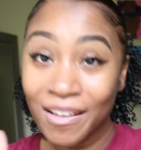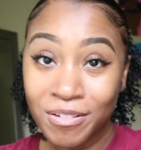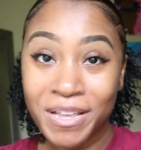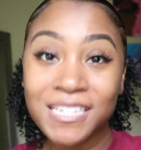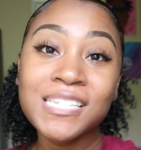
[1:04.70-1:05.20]
I have
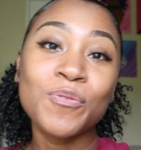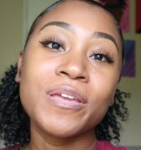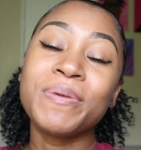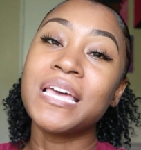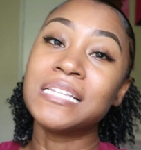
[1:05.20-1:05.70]
to make this
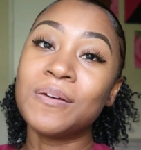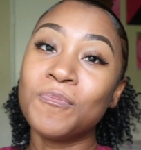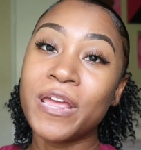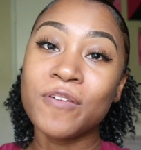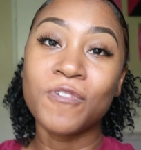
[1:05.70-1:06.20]
quick because
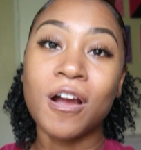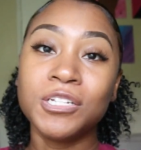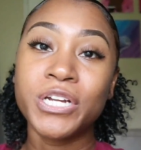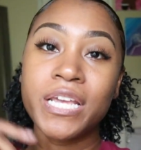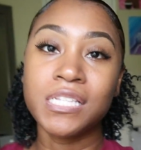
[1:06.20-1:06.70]
I'm waiting for
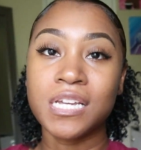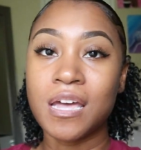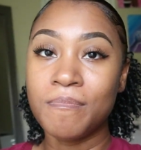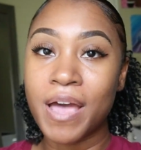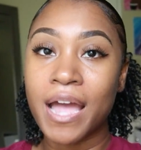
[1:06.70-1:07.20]
Andre to
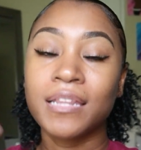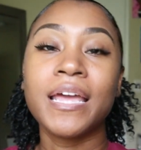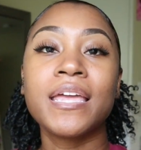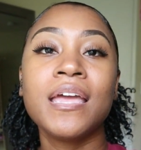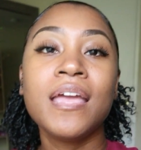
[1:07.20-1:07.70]
come back.
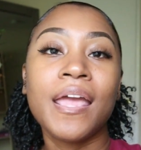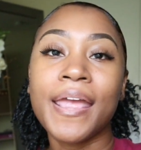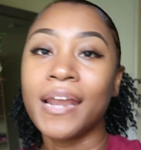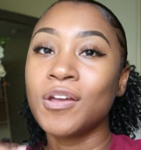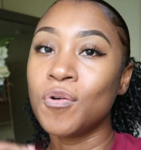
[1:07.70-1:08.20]
Like,
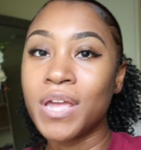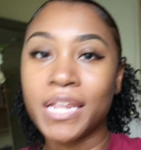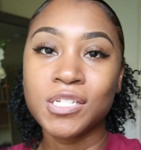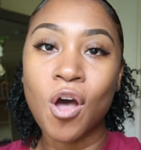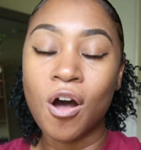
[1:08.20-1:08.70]
he had to go get
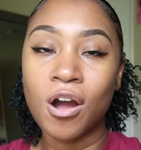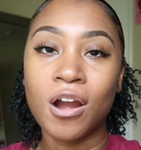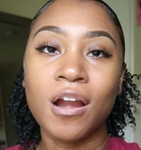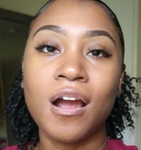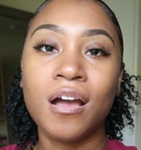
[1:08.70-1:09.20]
his
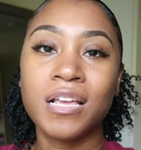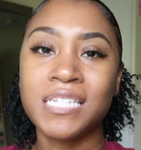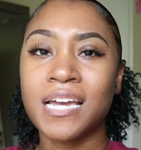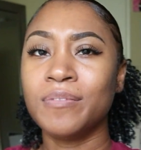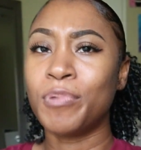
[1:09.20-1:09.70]
car
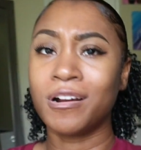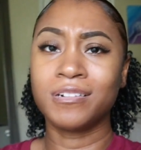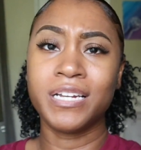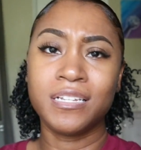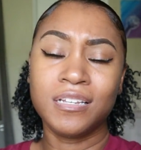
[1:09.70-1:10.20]
because uh, he had to park
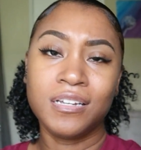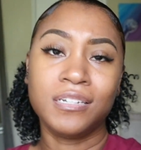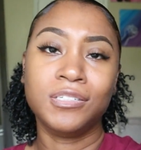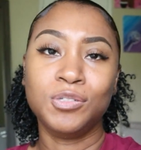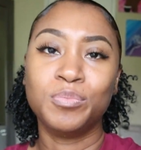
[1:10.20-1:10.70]
like
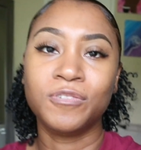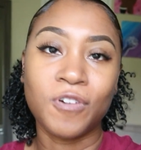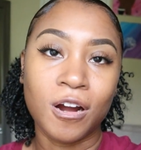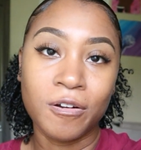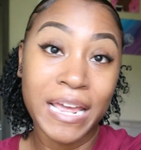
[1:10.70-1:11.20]
super
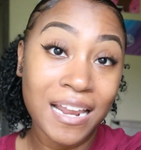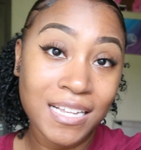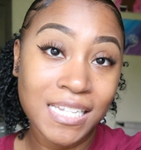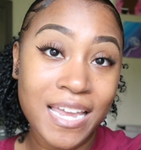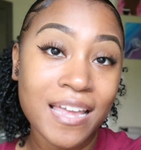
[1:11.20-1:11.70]
far away
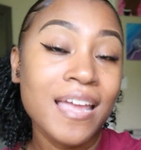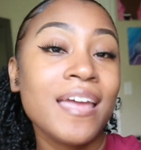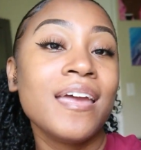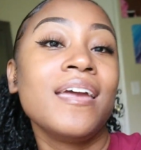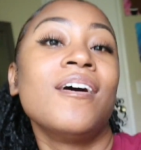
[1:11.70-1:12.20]
last night,
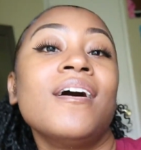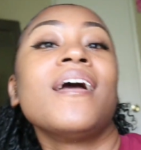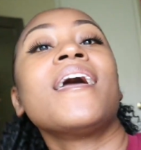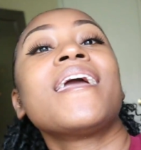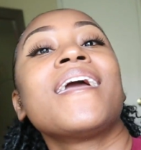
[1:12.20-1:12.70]

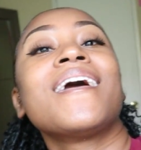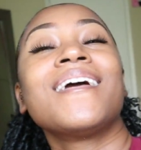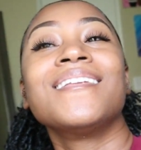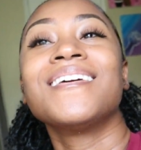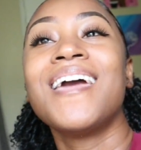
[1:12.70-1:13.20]

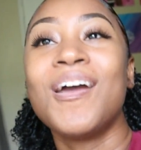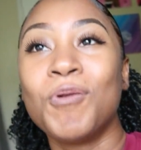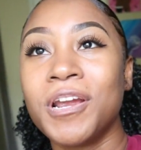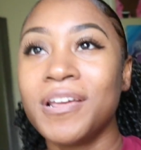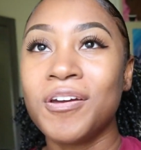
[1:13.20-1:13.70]
and
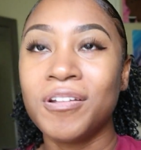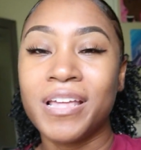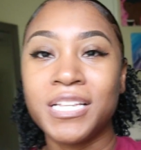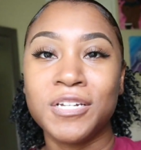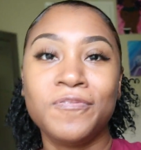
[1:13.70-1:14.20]
we're gonna go to
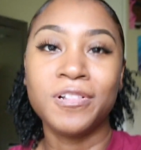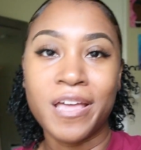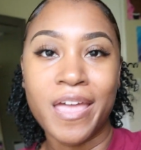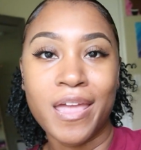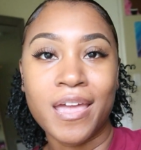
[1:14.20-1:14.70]
like
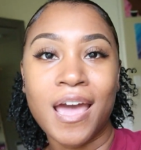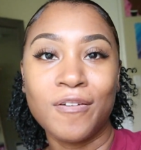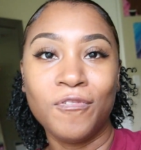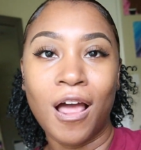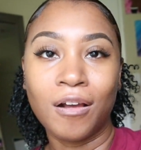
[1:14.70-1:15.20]
Chick-fil-A and kind
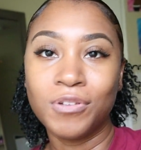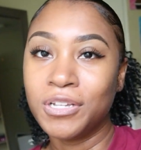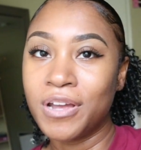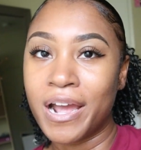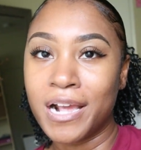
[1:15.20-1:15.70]
of vlog with
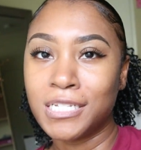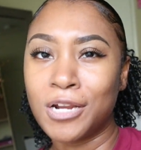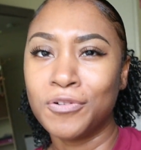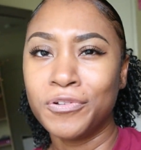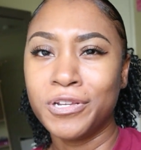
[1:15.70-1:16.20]
you guys.
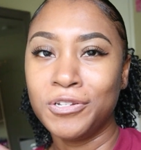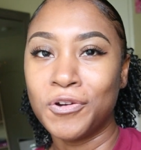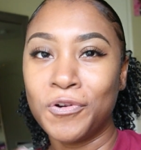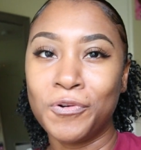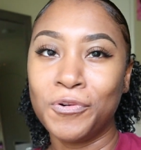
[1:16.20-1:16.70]
I don't really
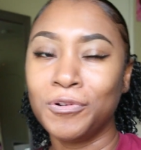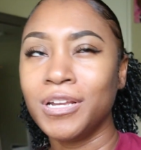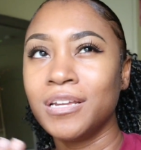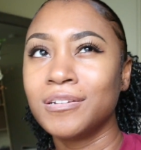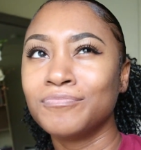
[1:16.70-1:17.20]
know
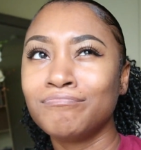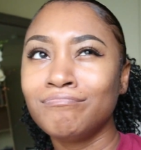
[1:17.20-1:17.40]
like